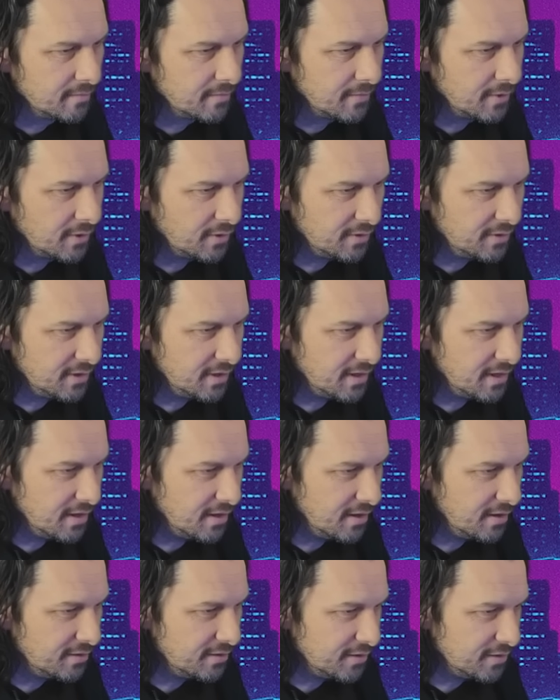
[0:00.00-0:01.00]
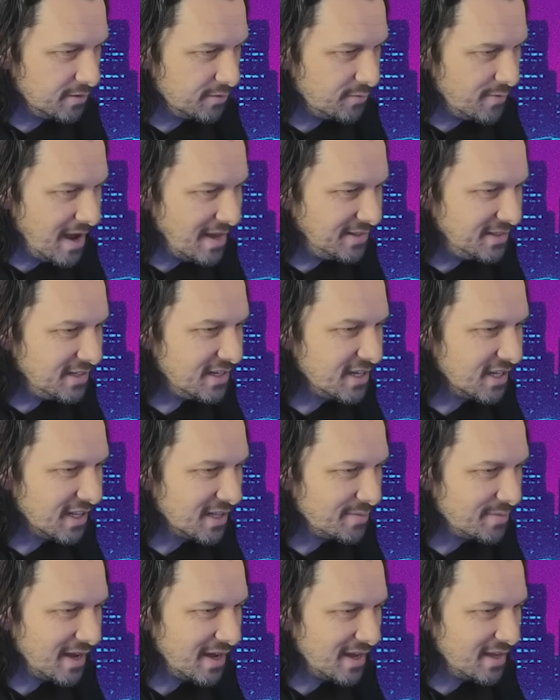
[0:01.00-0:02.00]
What the rats are
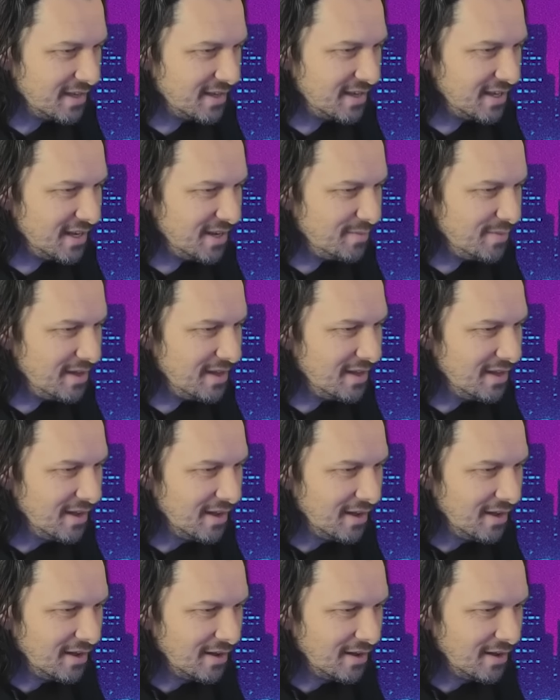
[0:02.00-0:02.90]
killing me. Are you kidding me?